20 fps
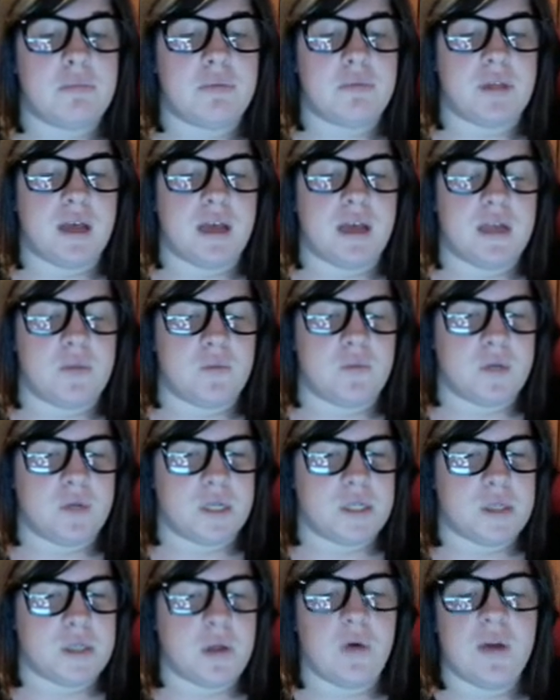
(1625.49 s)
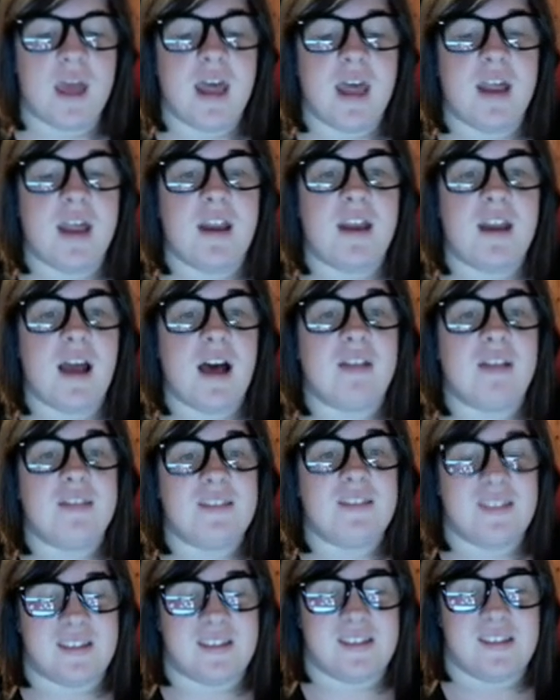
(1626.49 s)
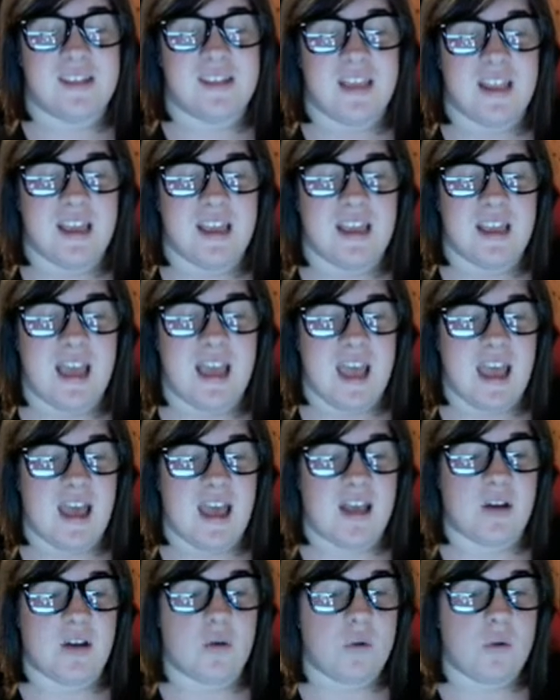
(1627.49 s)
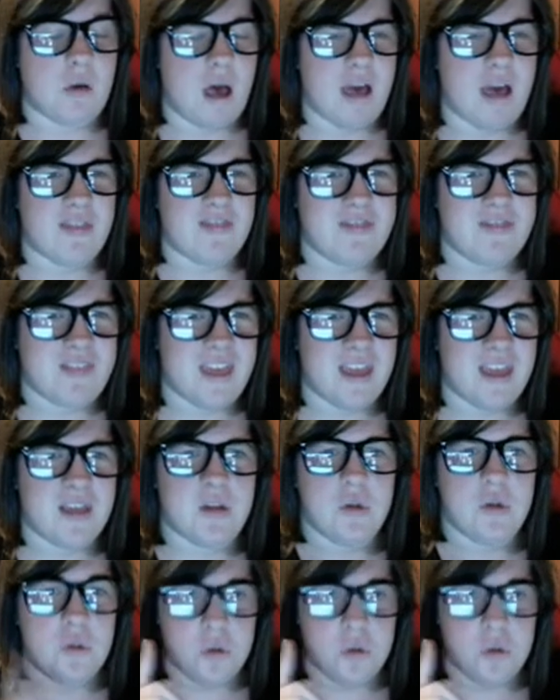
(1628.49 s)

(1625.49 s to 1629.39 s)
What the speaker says: place which is located under the city, and I think,